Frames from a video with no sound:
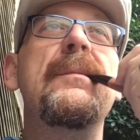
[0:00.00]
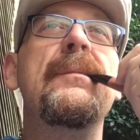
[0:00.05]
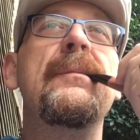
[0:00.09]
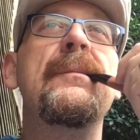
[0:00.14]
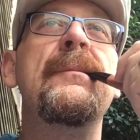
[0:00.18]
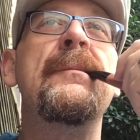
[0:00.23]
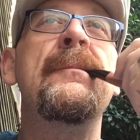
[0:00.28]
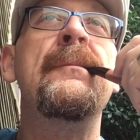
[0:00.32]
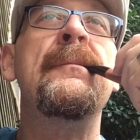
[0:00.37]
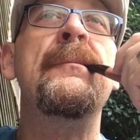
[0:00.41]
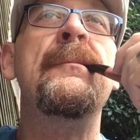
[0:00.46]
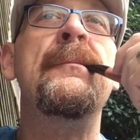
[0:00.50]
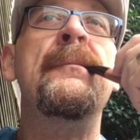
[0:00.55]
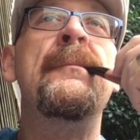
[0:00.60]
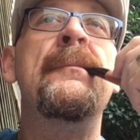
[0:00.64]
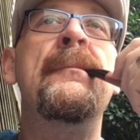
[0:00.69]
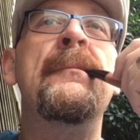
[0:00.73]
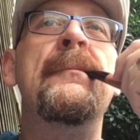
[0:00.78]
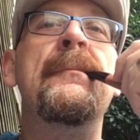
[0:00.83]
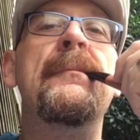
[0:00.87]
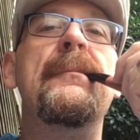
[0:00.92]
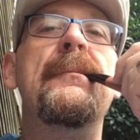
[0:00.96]

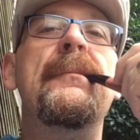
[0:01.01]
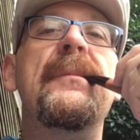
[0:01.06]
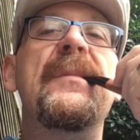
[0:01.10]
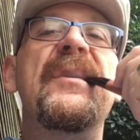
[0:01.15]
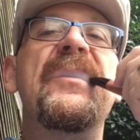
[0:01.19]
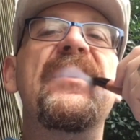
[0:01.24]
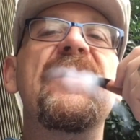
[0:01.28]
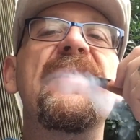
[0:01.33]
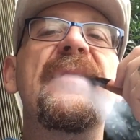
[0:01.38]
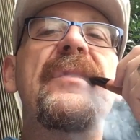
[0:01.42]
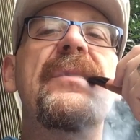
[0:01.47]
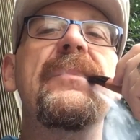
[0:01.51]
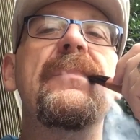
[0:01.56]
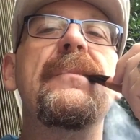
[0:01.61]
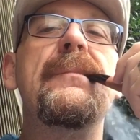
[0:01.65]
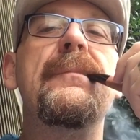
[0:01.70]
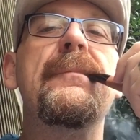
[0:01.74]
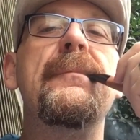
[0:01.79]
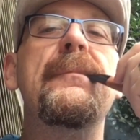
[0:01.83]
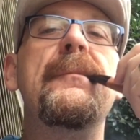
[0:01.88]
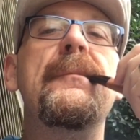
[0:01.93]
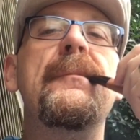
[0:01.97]

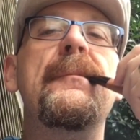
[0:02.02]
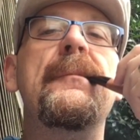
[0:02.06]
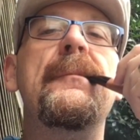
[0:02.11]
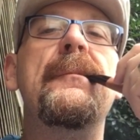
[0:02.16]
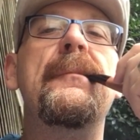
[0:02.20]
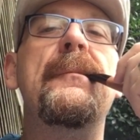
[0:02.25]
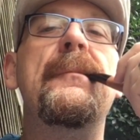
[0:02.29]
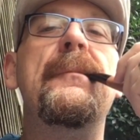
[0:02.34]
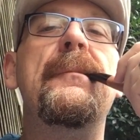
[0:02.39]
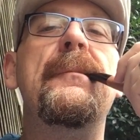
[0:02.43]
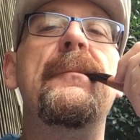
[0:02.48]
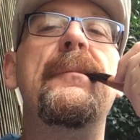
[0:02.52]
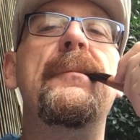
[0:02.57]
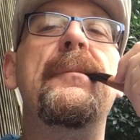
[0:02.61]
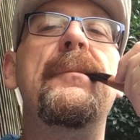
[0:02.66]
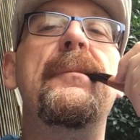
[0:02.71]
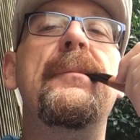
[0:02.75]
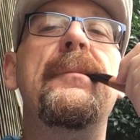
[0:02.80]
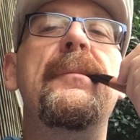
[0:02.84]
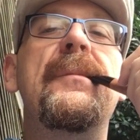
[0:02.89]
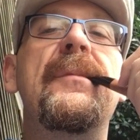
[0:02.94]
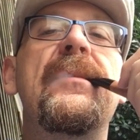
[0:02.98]

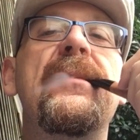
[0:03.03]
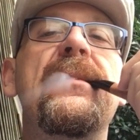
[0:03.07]
(silence)